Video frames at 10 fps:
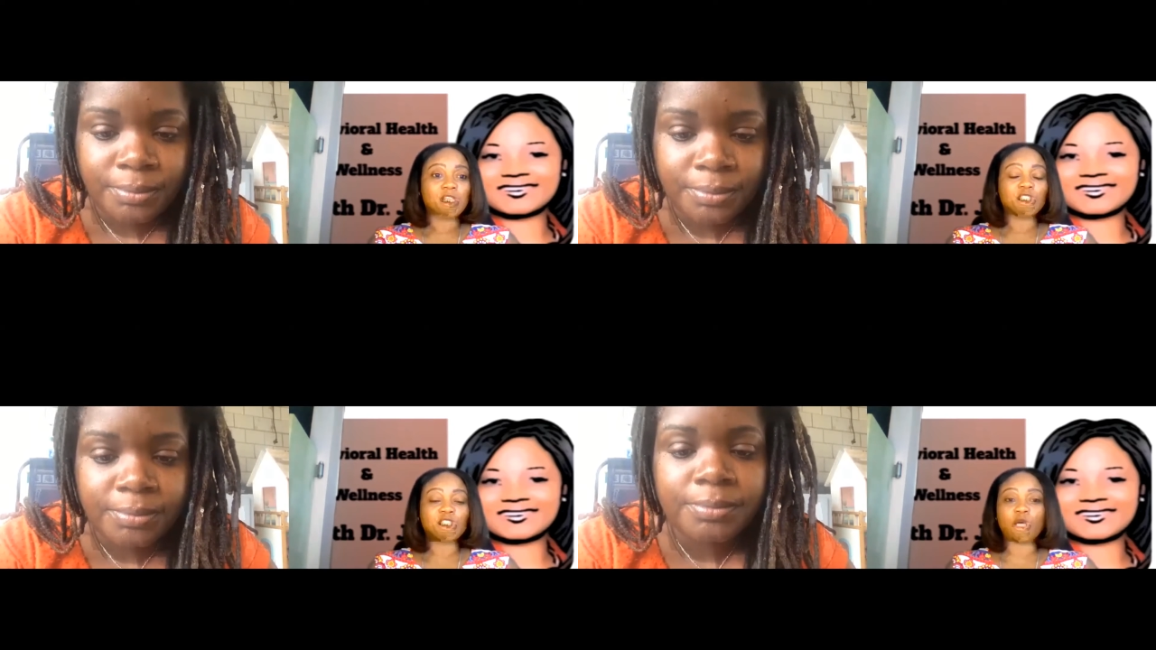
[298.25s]

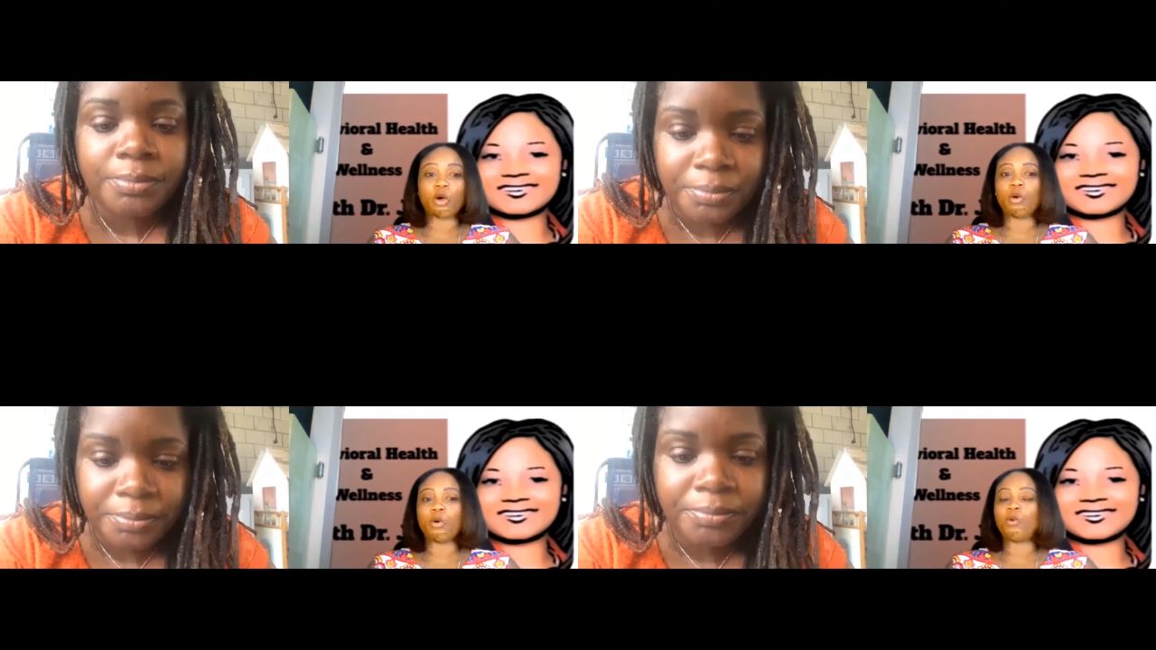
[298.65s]

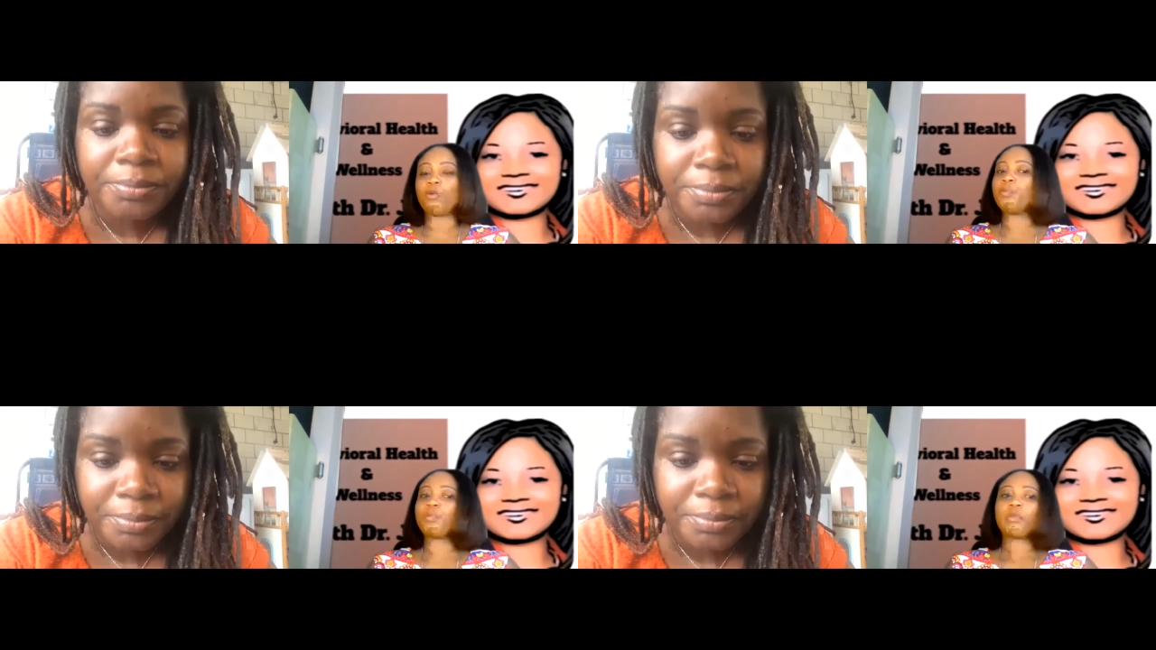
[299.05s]

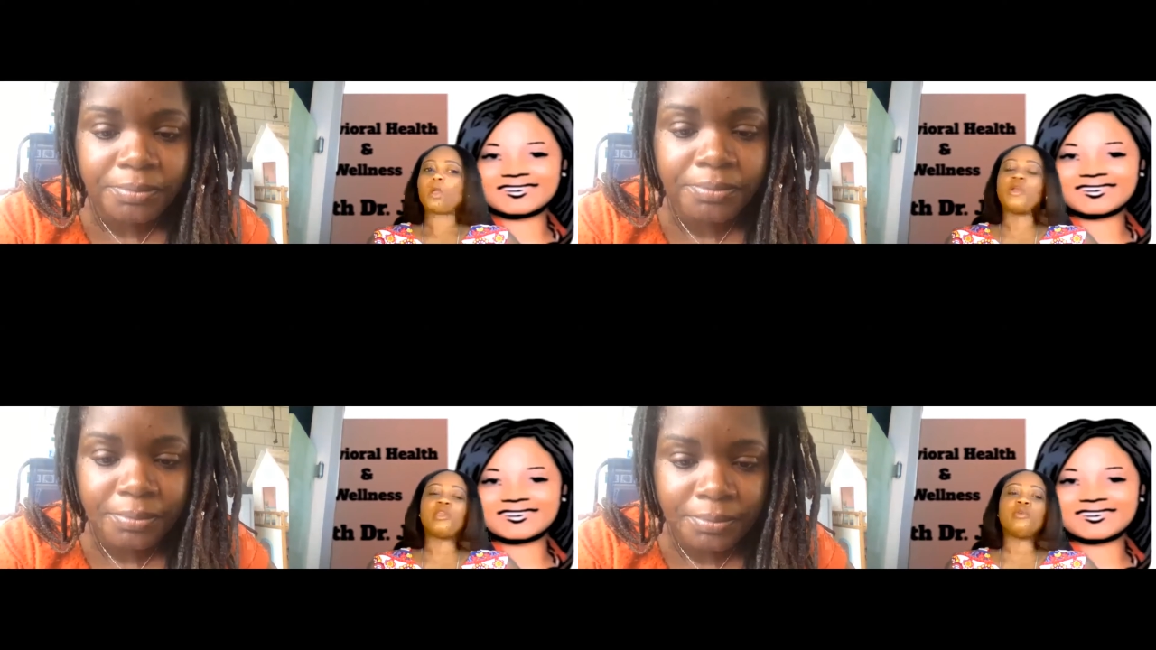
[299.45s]
Speaker 1: So
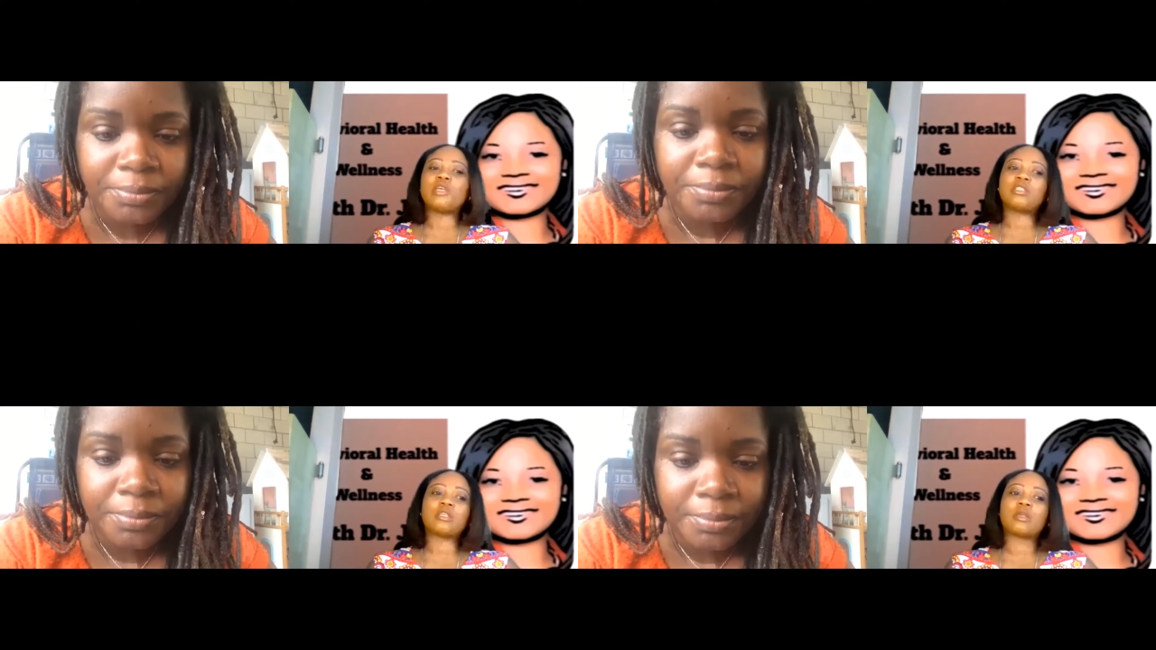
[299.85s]
when you
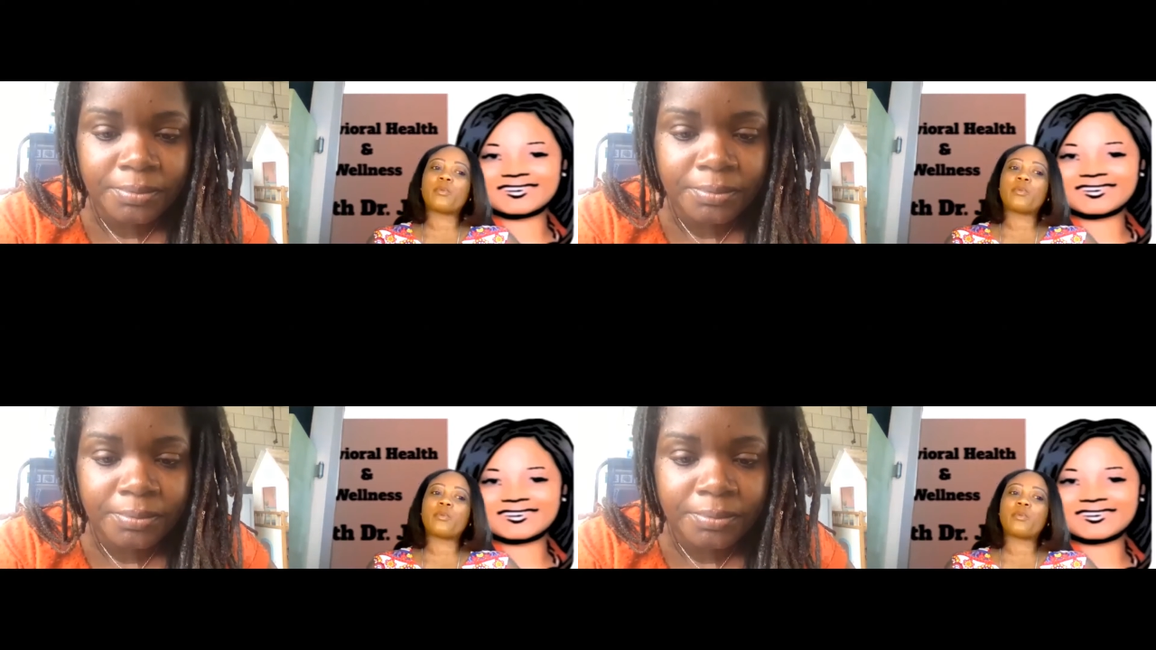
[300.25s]
get to the